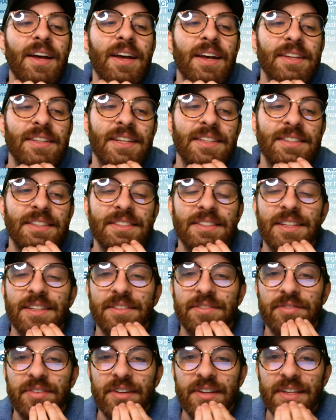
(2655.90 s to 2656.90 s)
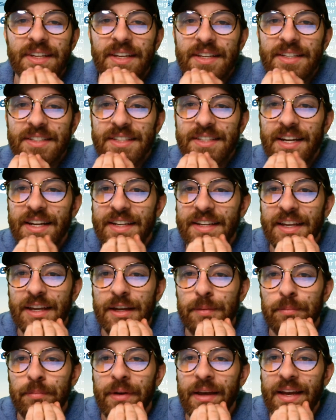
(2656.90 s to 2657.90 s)
Sensei says front kick, side
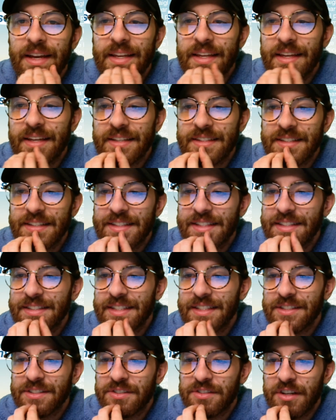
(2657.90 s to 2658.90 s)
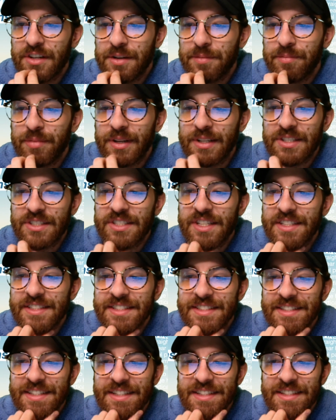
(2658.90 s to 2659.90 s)
kick, back kick. Sensei says straight punch.
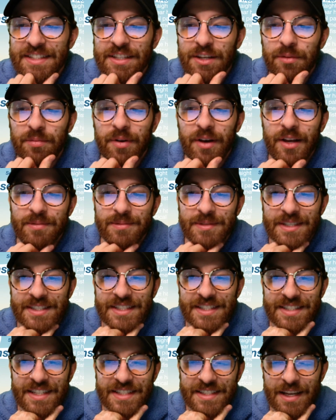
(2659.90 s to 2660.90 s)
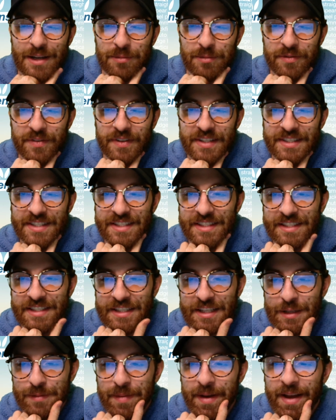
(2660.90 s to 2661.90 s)
Sensei says heel palm. Sensei says hammer fist. Sensei
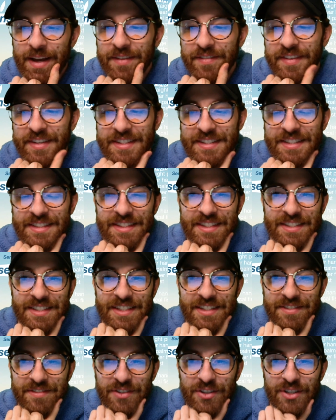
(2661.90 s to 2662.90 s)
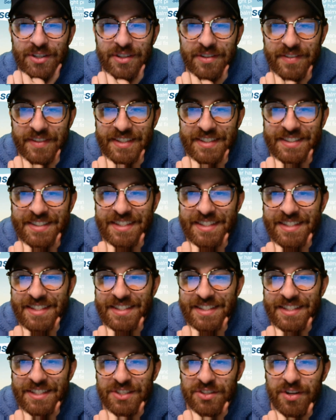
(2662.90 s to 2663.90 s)
says back fist. Sensei says vertical fist. Sensei
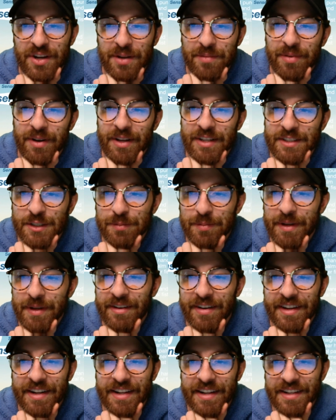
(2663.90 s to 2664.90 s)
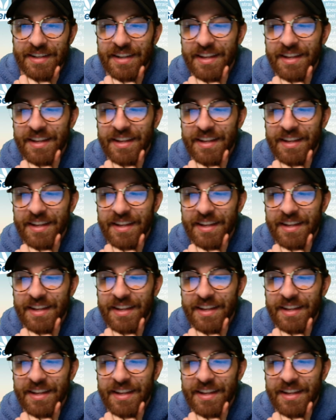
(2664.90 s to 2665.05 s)
says straight punch, spear hand.